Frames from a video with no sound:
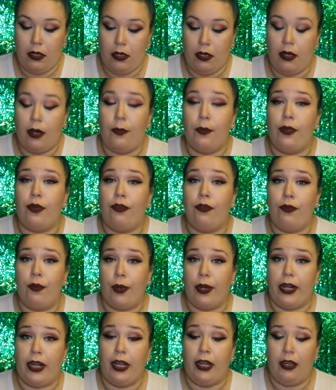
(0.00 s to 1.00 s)
number
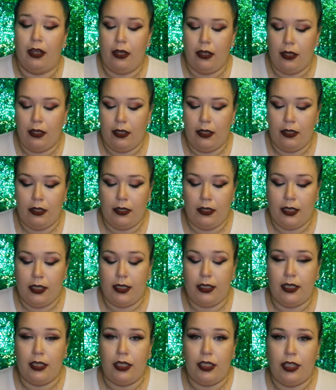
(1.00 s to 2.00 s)
40.
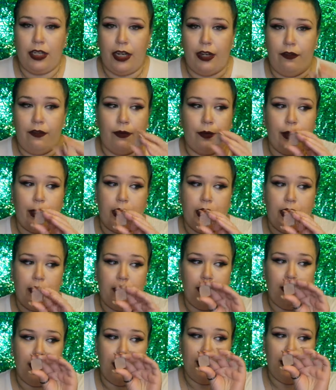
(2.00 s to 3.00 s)
This is shade 40,
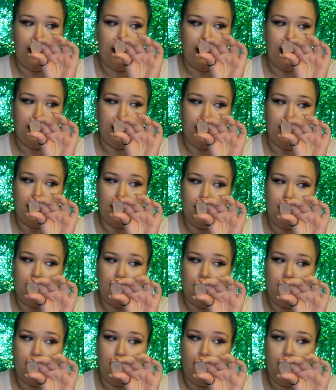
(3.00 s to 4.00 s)
and this is
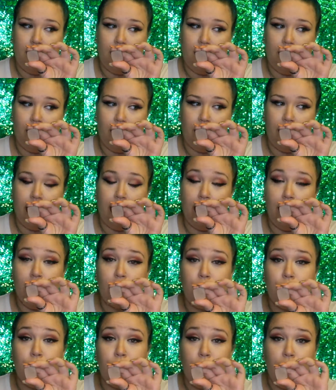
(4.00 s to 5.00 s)
the color. It
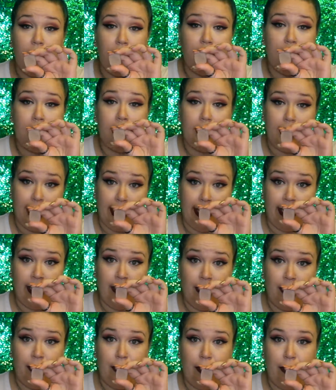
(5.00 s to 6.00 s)
looks really light,
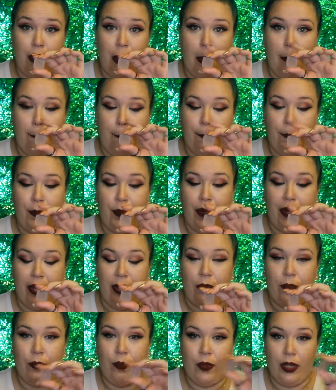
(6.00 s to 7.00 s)

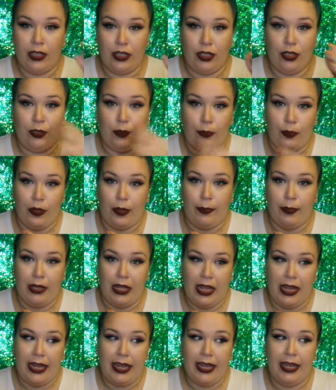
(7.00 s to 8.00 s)
but once you
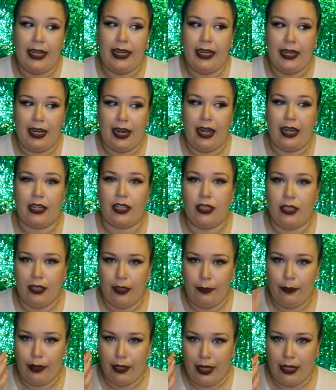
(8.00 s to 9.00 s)
apply it, it actually
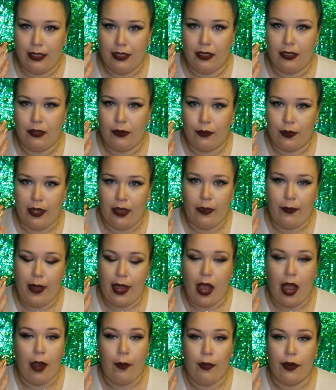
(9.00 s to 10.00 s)
blends with
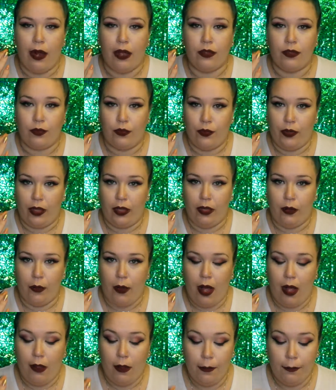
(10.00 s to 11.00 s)
my eyebrows really
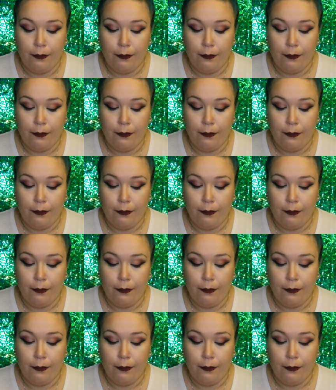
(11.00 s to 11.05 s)
well.